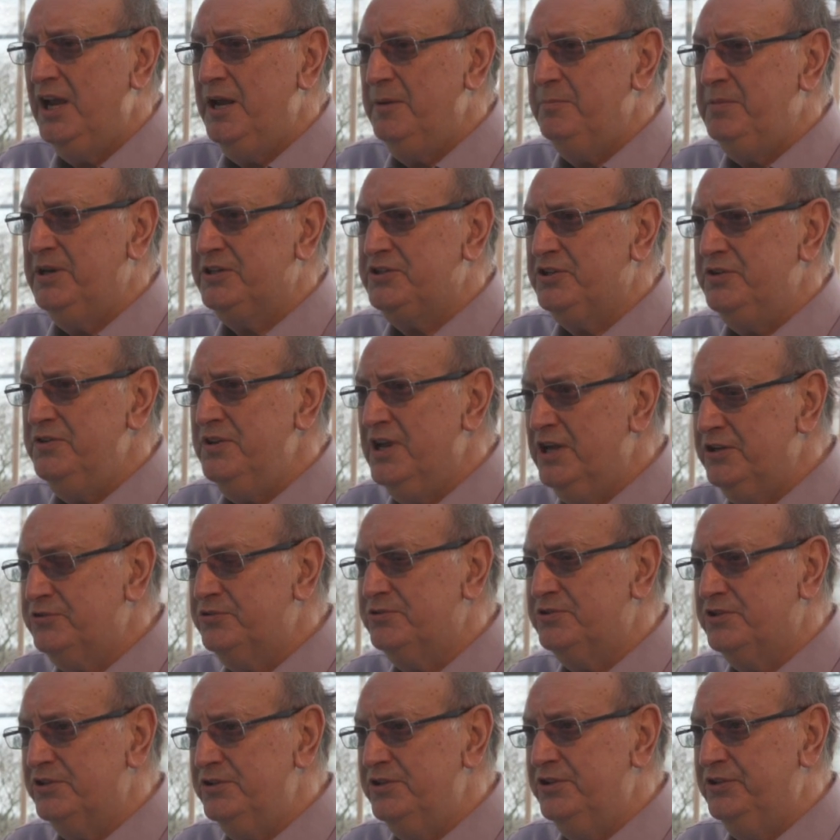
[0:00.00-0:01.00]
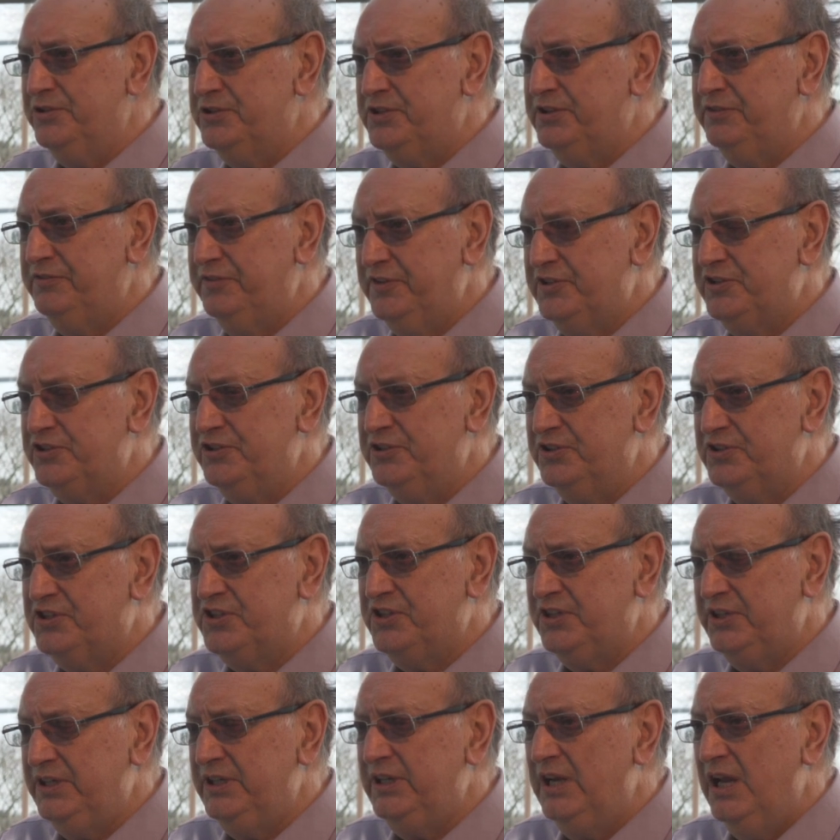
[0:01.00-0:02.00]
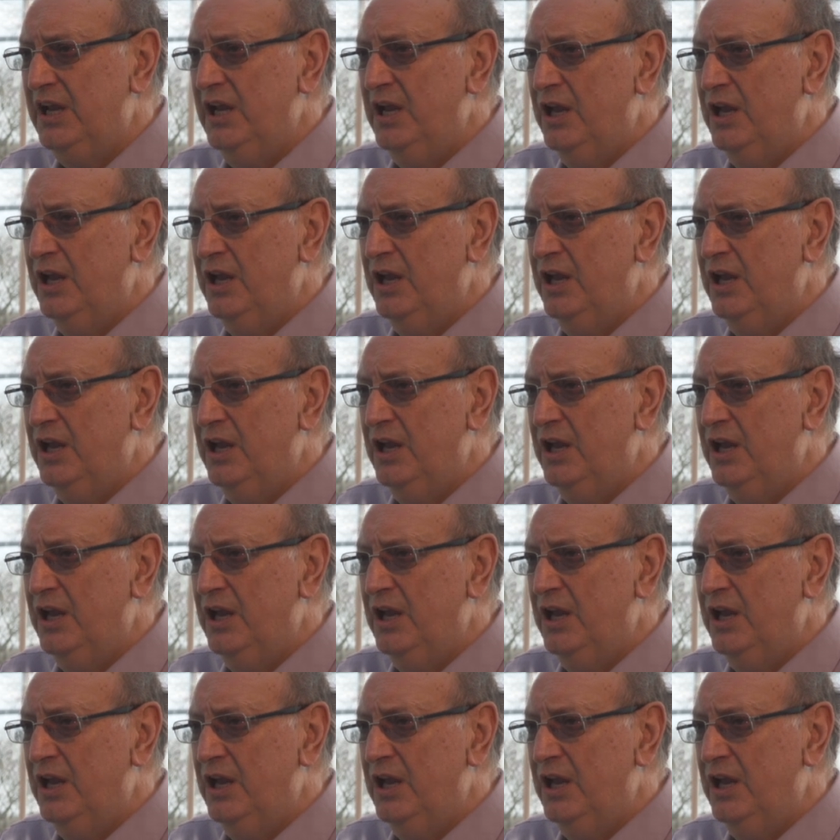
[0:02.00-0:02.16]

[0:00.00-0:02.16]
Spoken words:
better nitrogen use efficiency,